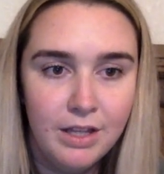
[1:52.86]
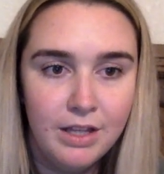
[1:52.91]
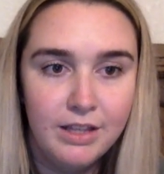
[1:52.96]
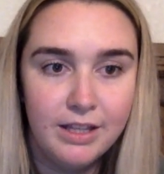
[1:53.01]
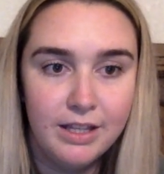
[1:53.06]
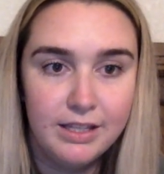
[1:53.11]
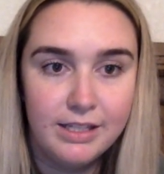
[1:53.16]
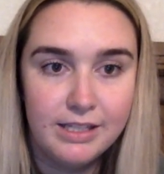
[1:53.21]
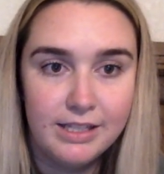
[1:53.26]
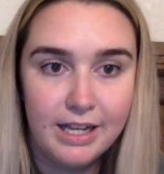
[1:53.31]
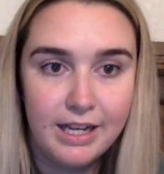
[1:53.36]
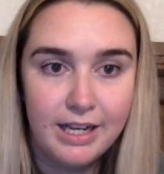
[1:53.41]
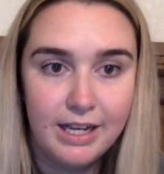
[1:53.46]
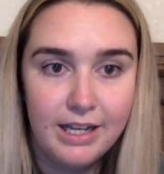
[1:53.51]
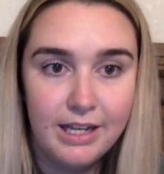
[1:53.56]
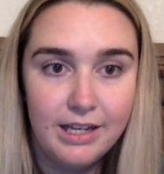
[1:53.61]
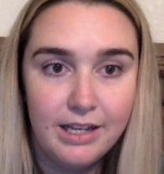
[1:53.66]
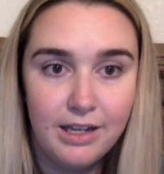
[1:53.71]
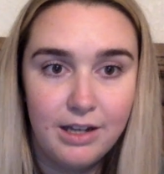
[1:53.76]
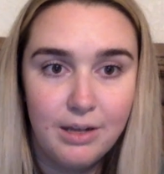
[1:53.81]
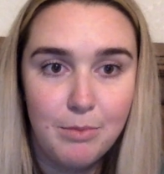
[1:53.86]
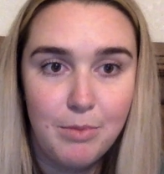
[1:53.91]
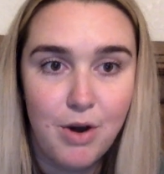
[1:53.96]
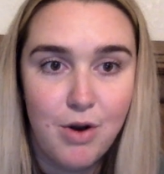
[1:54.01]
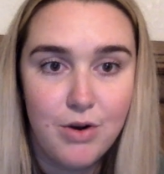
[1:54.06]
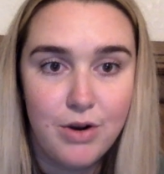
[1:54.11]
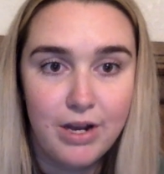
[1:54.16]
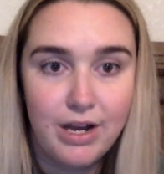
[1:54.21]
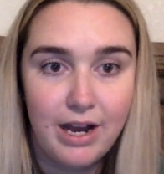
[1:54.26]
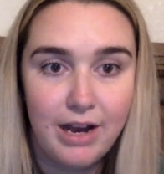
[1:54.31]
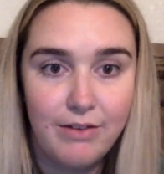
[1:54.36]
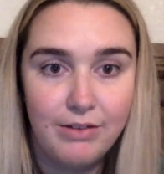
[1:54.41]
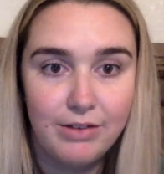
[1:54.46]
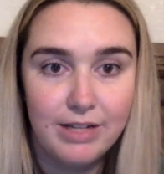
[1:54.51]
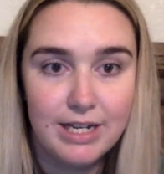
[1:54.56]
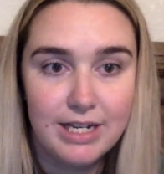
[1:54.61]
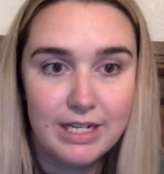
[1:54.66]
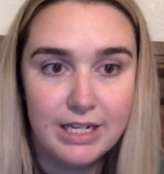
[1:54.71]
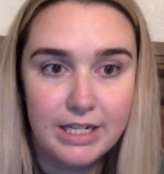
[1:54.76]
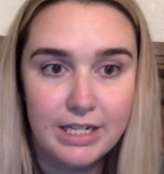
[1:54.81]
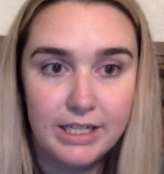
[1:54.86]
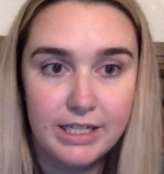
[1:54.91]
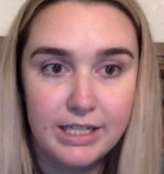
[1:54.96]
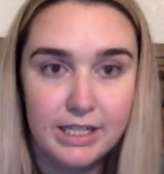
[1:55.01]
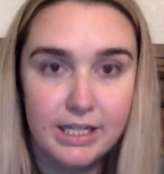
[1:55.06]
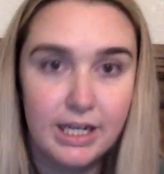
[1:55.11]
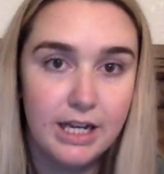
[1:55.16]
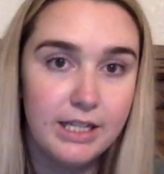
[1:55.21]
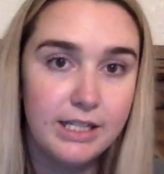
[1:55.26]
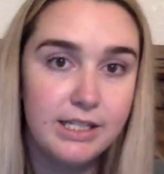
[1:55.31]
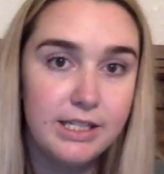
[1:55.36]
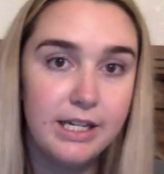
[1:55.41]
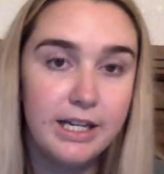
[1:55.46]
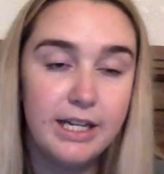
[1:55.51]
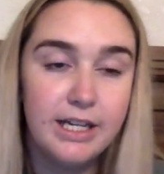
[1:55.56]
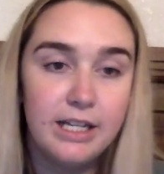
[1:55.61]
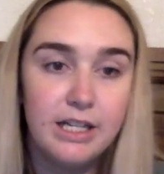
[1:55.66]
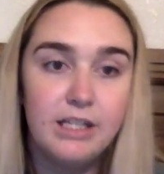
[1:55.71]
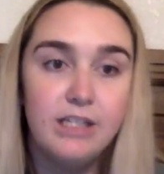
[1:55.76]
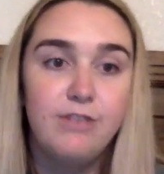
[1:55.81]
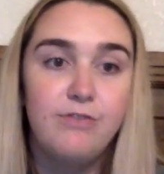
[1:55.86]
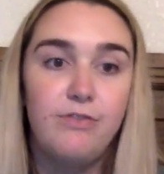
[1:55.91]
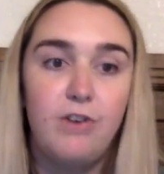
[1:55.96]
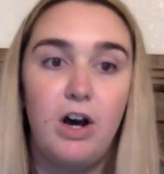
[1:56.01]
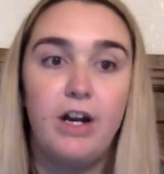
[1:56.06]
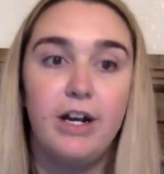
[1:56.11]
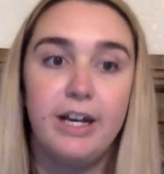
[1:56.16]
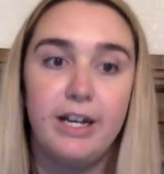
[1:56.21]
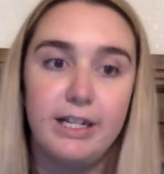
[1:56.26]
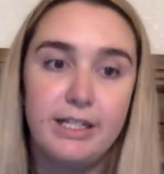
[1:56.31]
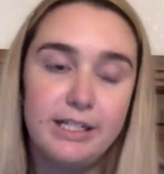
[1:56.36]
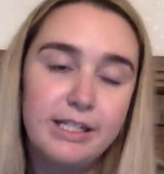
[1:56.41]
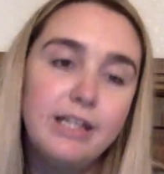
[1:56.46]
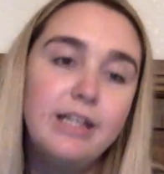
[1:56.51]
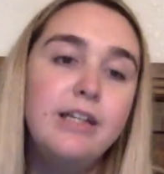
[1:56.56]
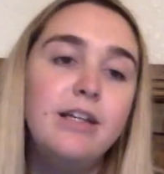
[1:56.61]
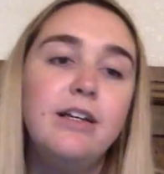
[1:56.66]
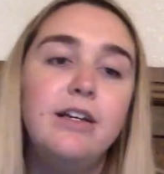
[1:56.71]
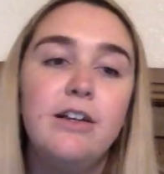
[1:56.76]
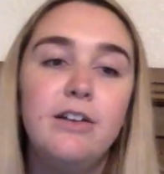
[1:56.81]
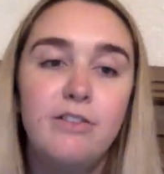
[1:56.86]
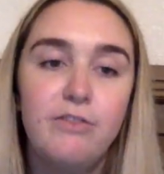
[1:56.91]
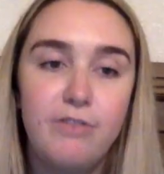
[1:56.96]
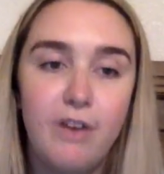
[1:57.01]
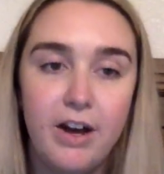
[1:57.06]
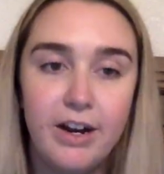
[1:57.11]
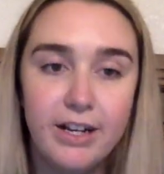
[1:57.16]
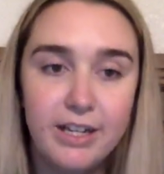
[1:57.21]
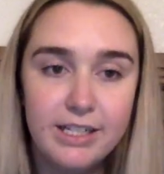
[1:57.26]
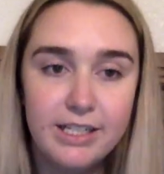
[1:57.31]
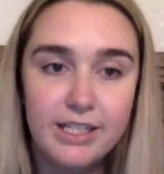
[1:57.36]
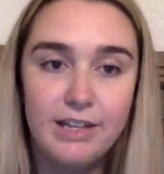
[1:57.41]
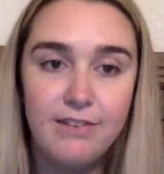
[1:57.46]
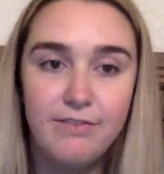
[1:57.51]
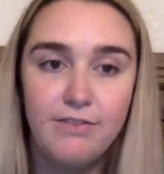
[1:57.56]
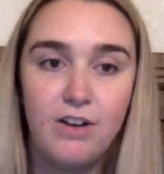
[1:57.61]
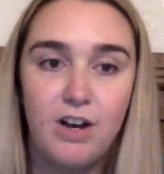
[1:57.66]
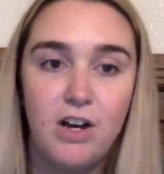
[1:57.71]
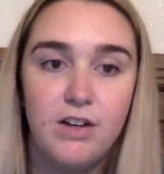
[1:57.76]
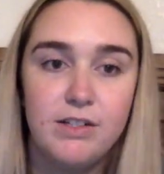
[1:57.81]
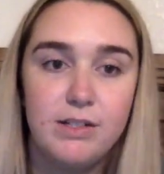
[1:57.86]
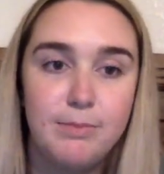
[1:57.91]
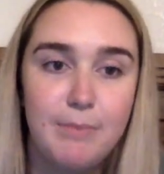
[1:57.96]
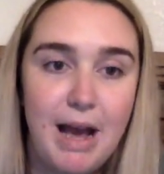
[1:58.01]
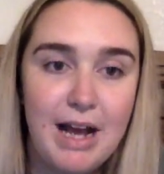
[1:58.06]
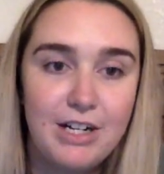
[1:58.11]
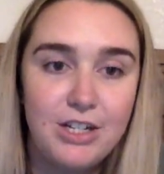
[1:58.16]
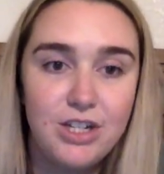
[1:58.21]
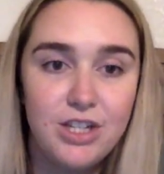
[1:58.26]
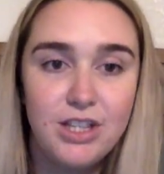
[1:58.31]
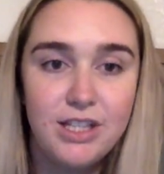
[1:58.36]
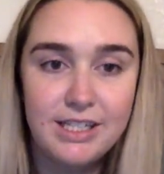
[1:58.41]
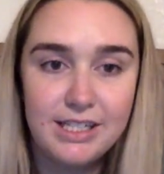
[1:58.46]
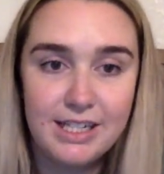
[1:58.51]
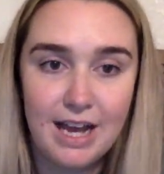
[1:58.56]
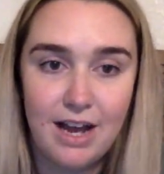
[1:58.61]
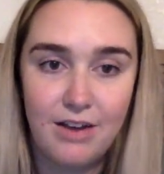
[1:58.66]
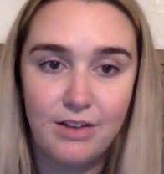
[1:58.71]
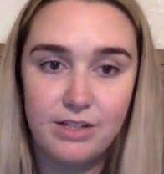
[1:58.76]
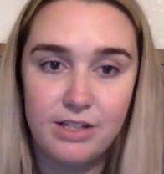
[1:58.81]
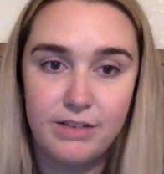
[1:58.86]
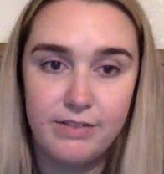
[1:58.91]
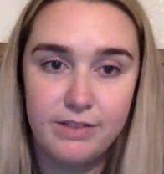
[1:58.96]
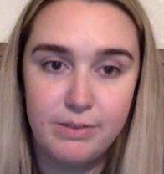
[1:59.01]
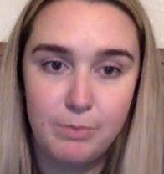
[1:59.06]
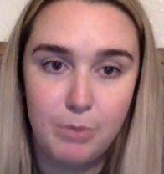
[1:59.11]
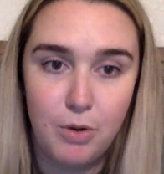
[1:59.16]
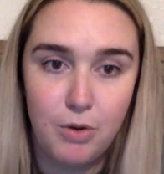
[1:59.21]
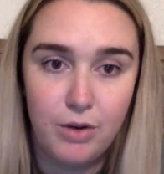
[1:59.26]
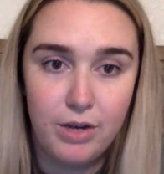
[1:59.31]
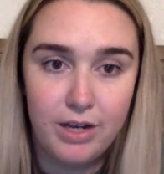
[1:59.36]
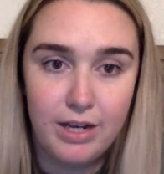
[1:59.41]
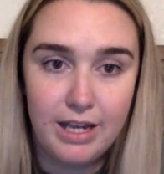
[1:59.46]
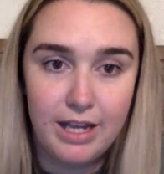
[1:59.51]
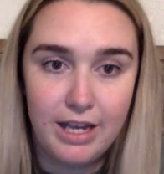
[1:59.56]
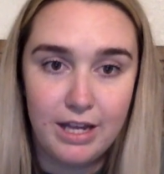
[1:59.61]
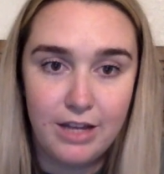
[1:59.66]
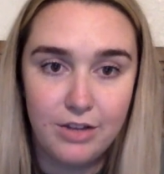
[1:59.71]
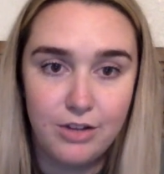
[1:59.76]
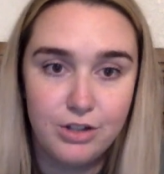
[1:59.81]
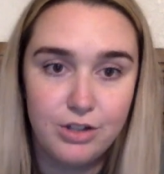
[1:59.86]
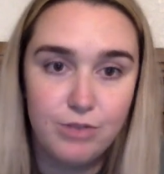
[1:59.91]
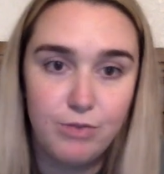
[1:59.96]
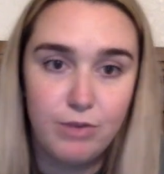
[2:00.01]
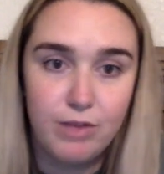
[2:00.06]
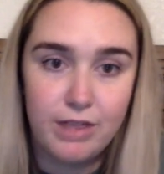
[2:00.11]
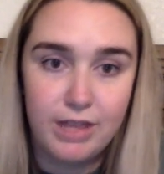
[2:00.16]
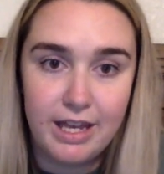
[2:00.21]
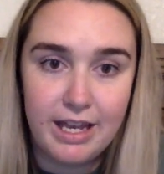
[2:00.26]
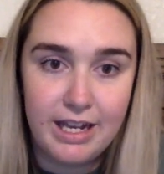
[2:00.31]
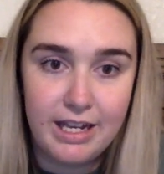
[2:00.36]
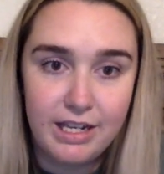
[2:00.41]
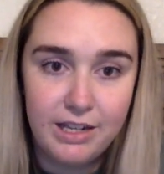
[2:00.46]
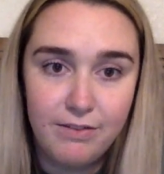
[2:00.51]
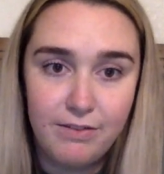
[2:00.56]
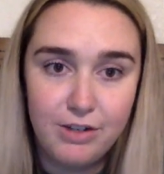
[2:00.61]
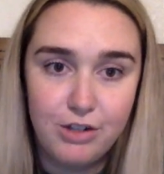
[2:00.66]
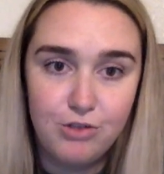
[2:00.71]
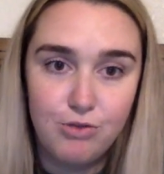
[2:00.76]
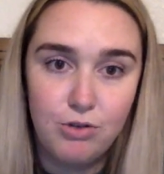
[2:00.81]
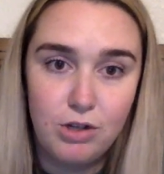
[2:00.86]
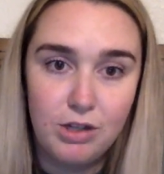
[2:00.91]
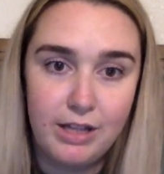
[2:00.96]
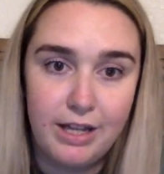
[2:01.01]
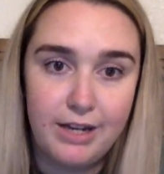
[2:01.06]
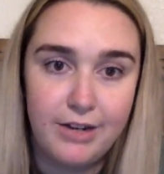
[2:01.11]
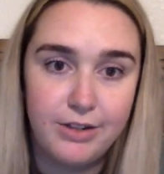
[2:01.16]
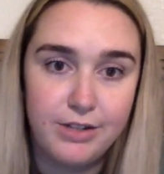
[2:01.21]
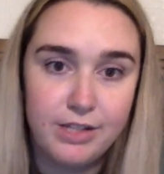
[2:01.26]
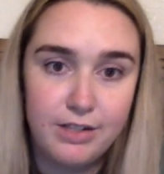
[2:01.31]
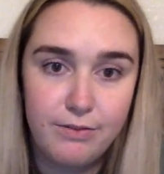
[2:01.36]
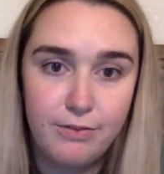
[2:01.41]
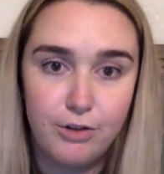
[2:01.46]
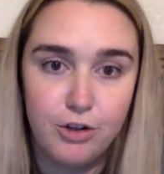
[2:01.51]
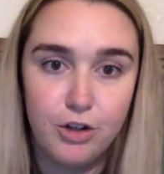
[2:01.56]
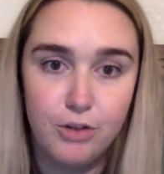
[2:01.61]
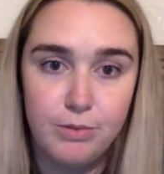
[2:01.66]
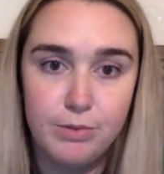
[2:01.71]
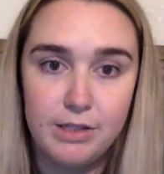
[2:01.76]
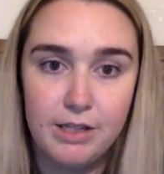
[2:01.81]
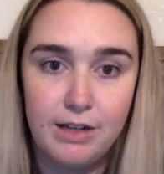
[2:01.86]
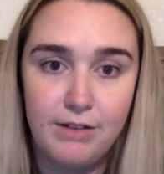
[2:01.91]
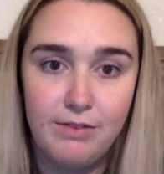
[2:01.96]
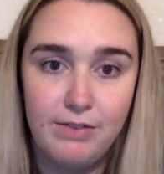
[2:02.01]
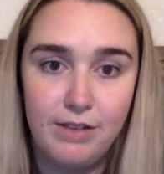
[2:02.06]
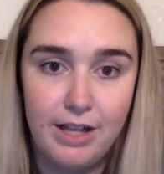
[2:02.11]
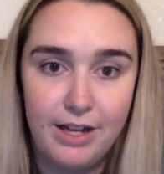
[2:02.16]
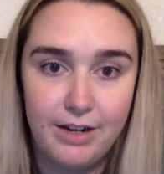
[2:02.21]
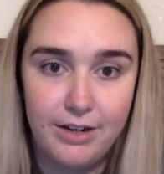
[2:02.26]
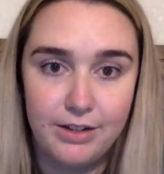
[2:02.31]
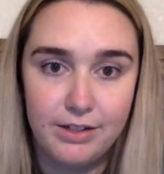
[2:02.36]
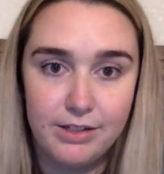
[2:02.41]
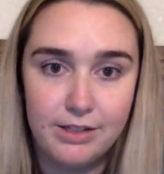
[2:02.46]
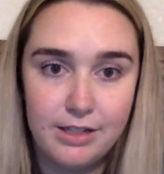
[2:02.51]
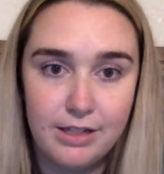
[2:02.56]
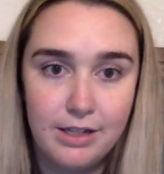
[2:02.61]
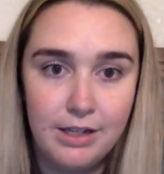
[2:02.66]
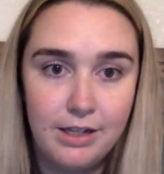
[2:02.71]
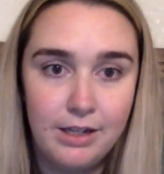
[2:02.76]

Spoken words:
The second component I would like to discuss is phonics. Phonics involves matching the sounds of spoken English with individual letters of groups of letters.